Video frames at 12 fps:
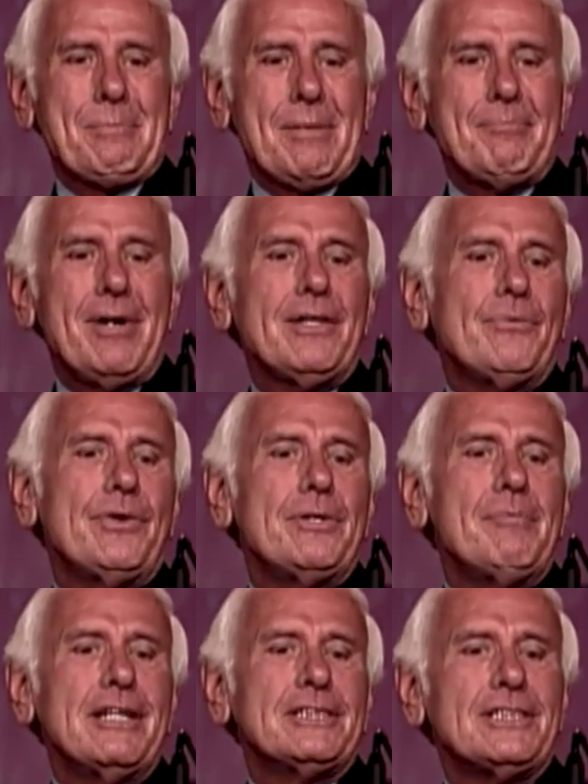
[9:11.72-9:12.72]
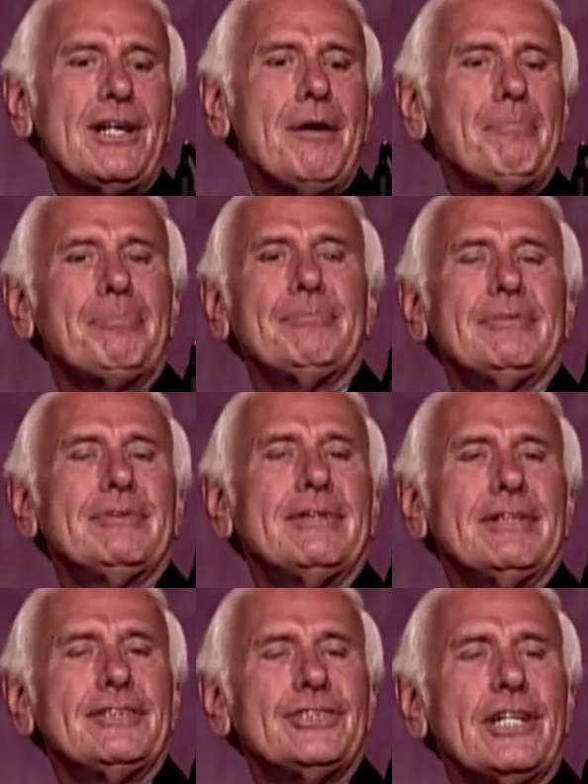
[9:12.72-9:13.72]
By the way, you might stop
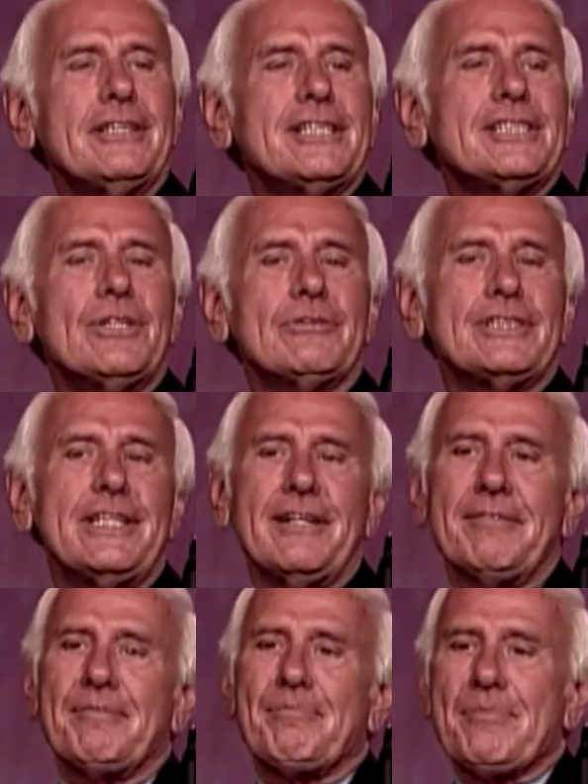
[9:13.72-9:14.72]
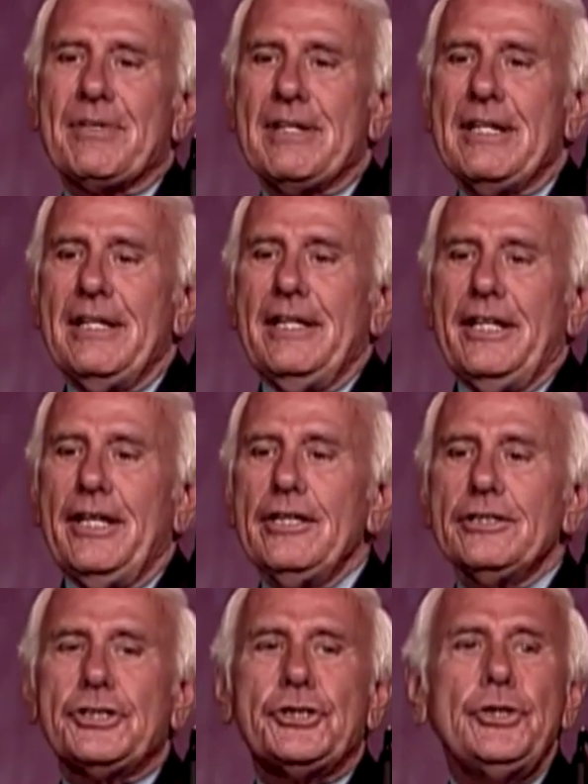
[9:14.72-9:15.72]
and jot these notes down.
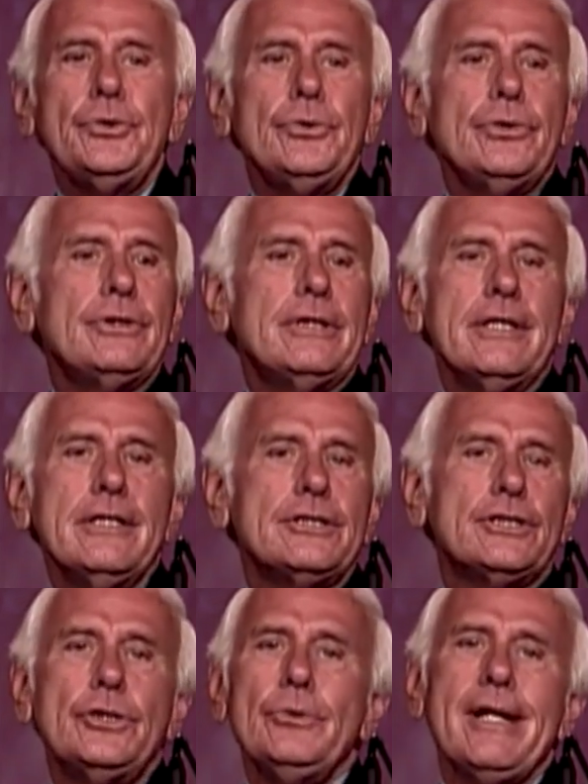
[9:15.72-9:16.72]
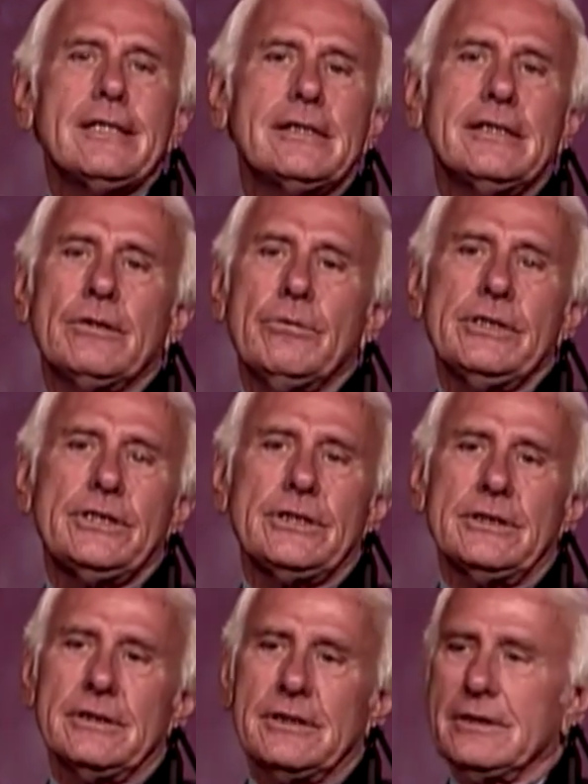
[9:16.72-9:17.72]
Here's two excellent
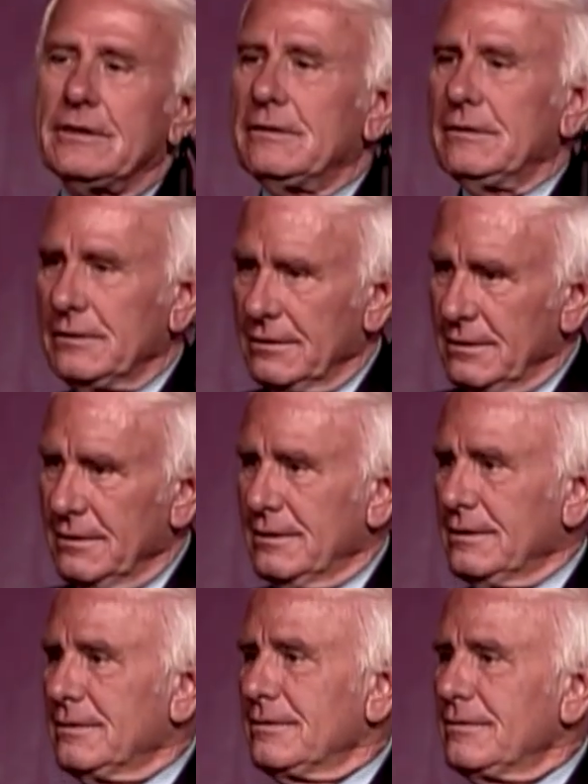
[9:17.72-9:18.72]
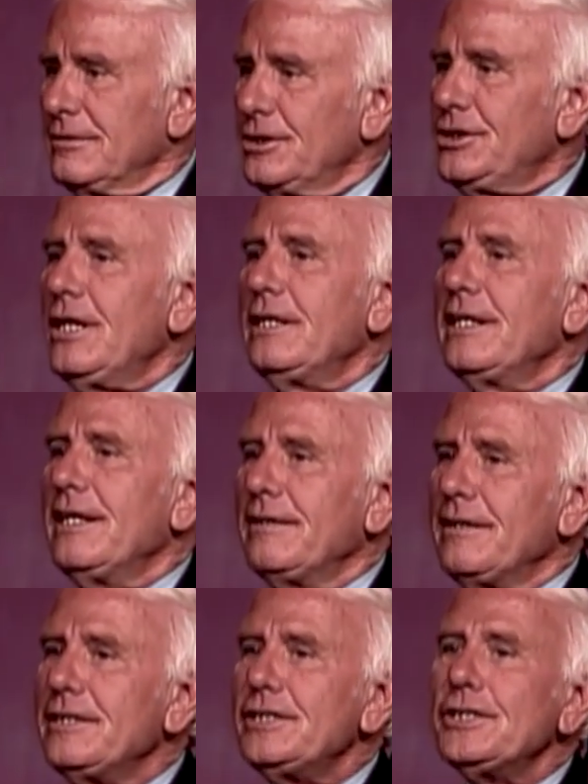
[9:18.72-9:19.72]
questions to jot down.
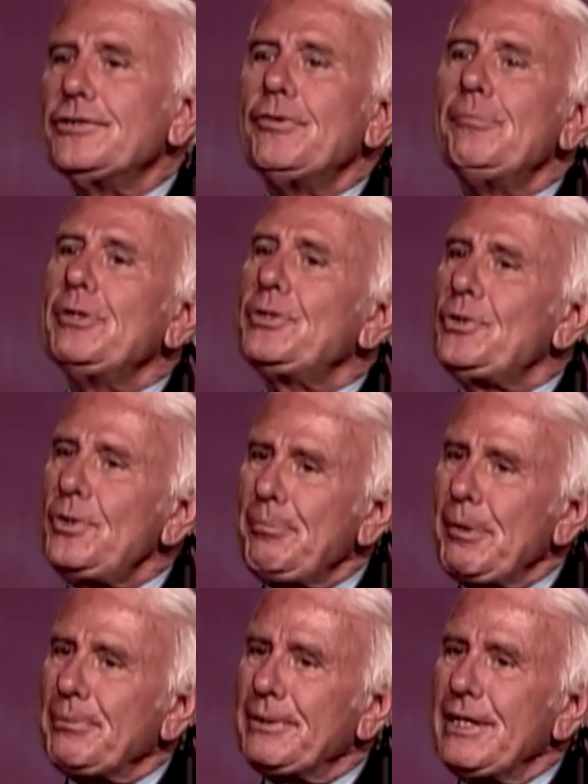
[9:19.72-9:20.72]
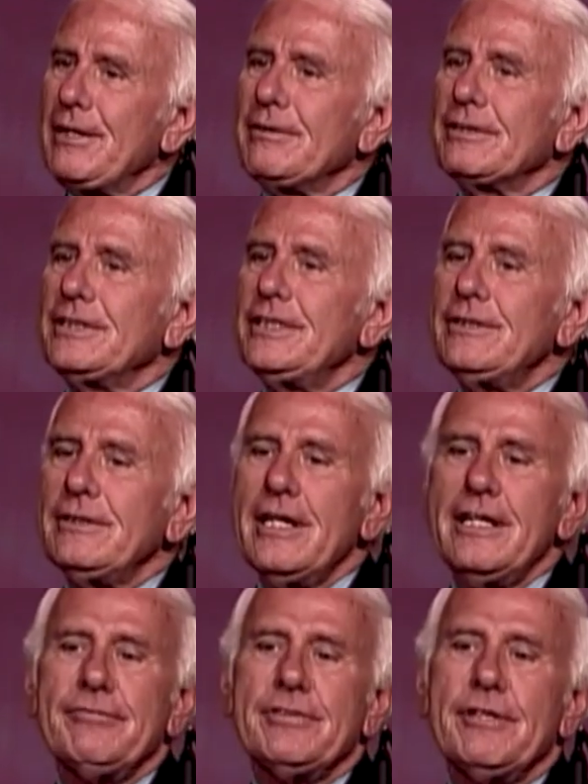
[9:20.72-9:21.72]
And this is for mature people now, because these are
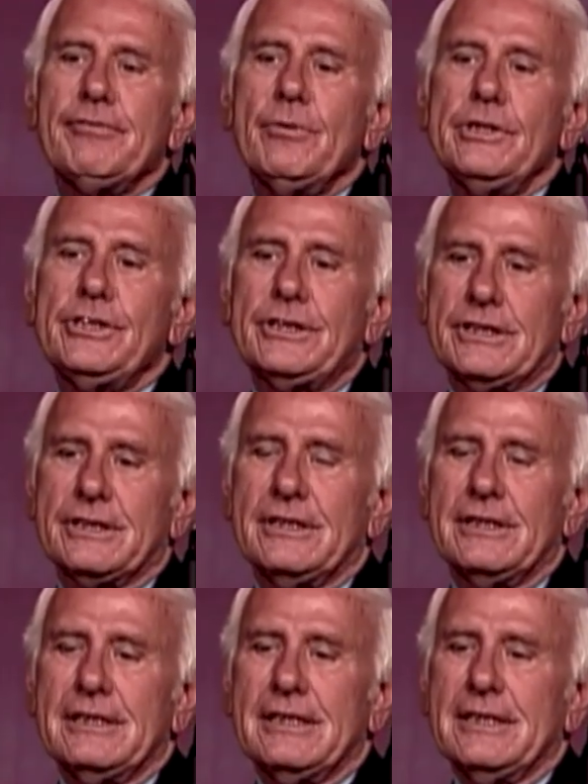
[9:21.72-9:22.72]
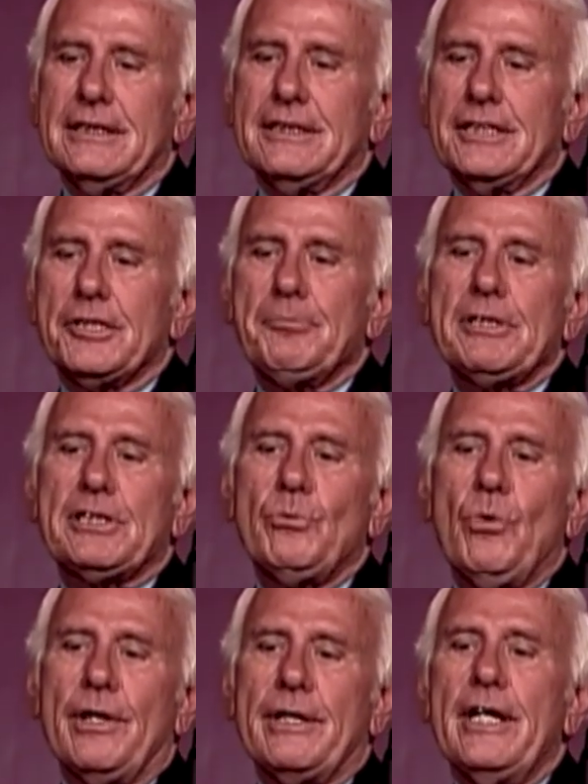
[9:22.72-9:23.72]
kind of tough questions, especially
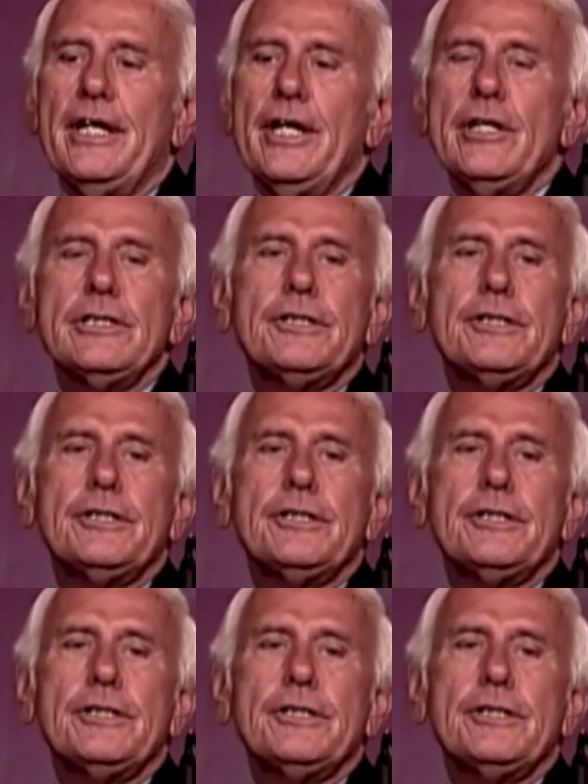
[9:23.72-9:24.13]
one. Here's the